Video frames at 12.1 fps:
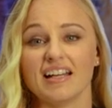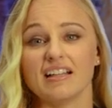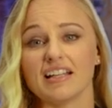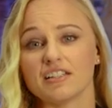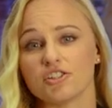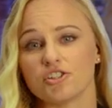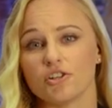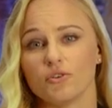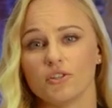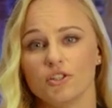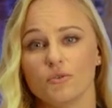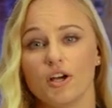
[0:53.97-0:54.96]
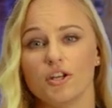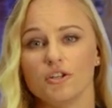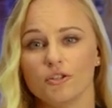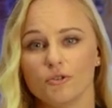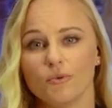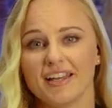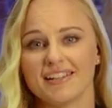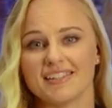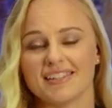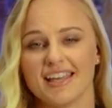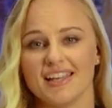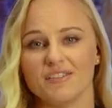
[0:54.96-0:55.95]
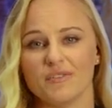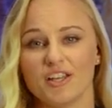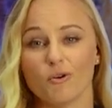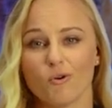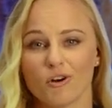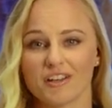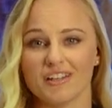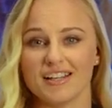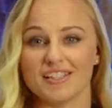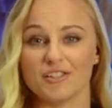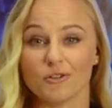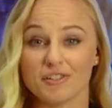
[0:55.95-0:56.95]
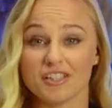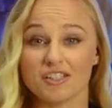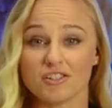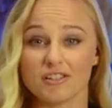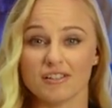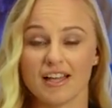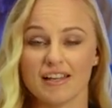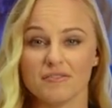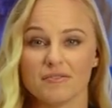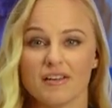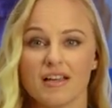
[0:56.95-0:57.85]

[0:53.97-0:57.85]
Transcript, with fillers: I'd like to show you a new way to save and organize your digital life,